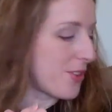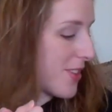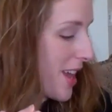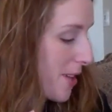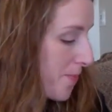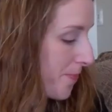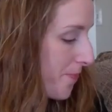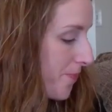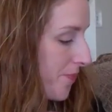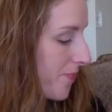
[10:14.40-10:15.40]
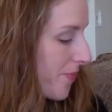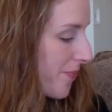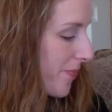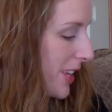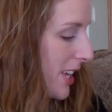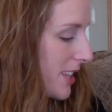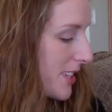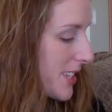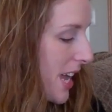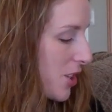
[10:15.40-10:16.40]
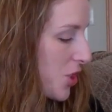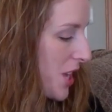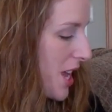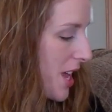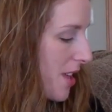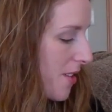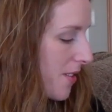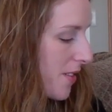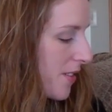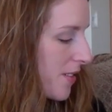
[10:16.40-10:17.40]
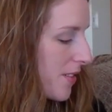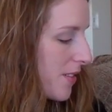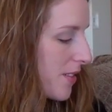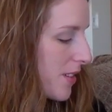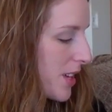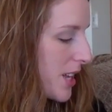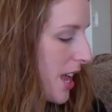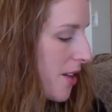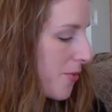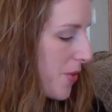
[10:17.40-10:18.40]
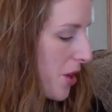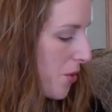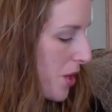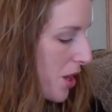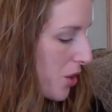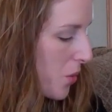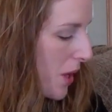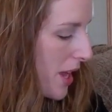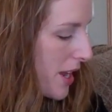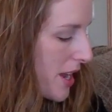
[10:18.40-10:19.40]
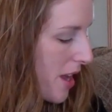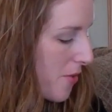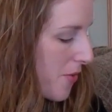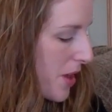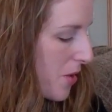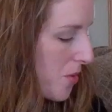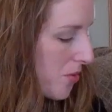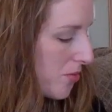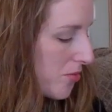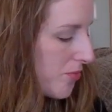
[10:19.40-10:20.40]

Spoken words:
Third thing, and this is actually an FO, not quite an FO.